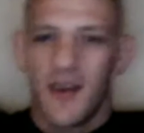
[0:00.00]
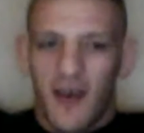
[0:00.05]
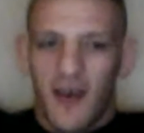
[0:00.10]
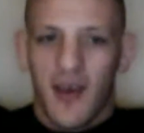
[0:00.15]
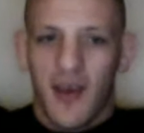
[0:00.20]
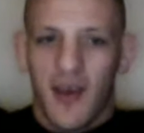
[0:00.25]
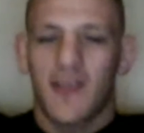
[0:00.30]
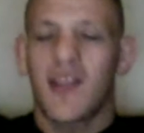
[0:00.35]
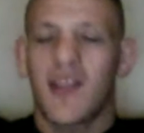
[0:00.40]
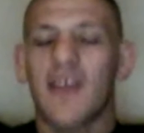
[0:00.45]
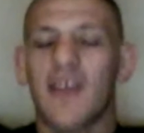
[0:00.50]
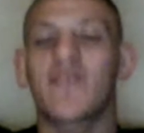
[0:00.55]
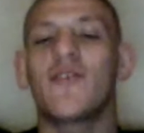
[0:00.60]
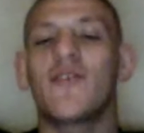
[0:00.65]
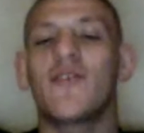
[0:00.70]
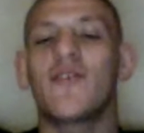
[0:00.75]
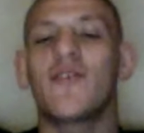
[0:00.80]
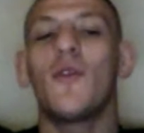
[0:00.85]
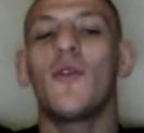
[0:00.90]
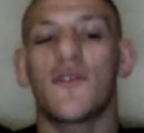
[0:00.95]
And then I
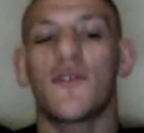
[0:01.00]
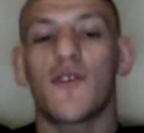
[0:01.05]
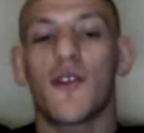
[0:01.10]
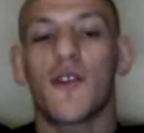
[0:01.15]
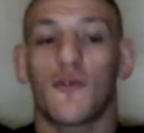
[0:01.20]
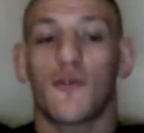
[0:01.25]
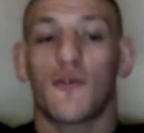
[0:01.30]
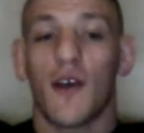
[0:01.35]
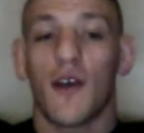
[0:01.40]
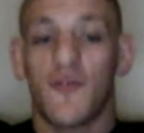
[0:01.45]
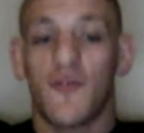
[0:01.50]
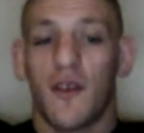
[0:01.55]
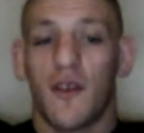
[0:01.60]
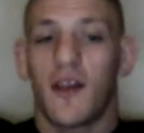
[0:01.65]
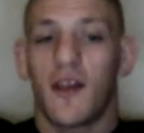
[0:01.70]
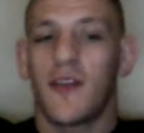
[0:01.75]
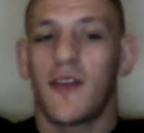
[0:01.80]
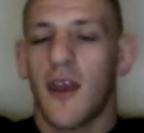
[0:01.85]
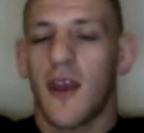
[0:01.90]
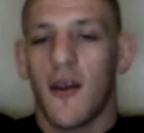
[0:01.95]
slowly started cross
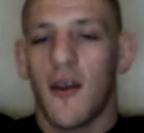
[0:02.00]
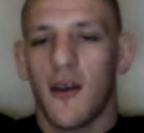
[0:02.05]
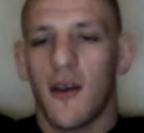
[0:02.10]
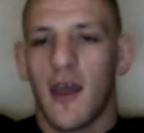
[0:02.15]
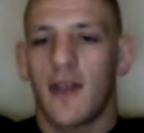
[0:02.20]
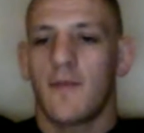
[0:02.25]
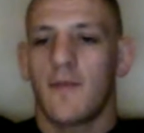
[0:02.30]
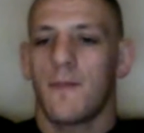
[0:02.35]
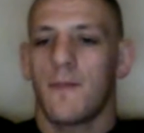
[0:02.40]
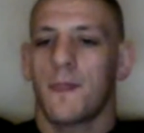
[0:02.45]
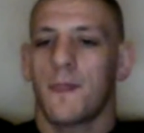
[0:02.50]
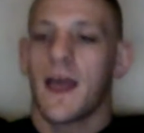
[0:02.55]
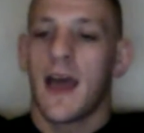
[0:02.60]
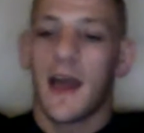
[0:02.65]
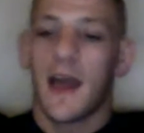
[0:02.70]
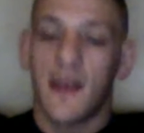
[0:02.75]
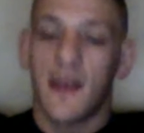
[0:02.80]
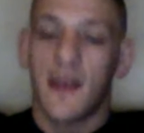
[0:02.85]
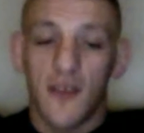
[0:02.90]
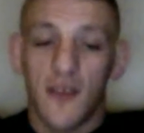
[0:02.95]
training there, and
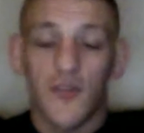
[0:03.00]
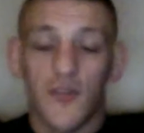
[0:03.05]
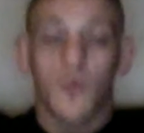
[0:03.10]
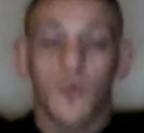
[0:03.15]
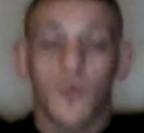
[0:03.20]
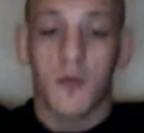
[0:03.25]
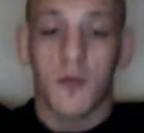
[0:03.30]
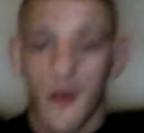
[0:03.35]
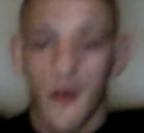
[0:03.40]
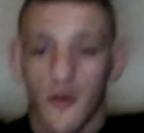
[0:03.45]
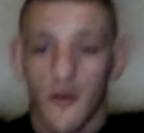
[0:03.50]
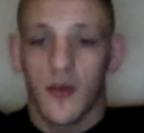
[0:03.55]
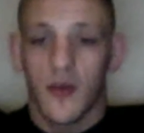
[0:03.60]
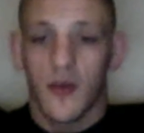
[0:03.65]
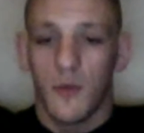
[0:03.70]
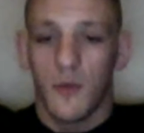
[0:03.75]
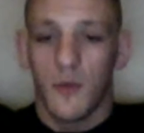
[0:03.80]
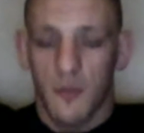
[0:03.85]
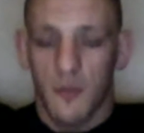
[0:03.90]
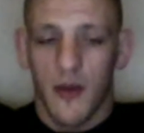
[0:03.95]
I had an issue with my
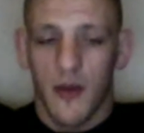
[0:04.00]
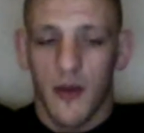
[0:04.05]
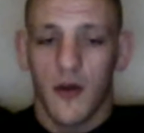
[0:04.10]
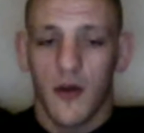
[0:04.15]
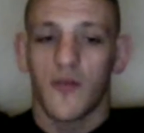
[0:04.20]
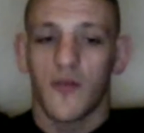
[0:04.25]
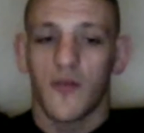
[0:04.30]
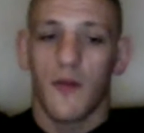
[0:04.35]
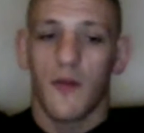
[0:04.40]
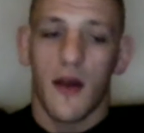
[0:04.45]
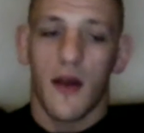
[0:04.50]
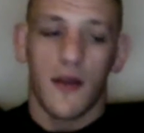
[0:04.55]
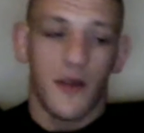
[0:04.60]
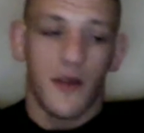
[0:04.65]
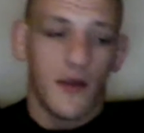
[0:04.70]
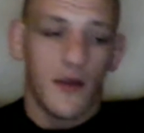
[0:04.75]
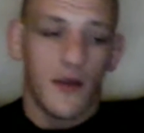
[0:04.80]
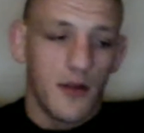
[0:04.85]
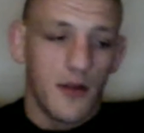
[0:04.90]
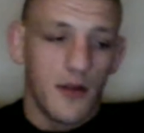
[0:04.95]
coach about
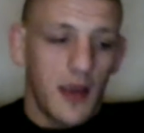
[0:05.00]
it.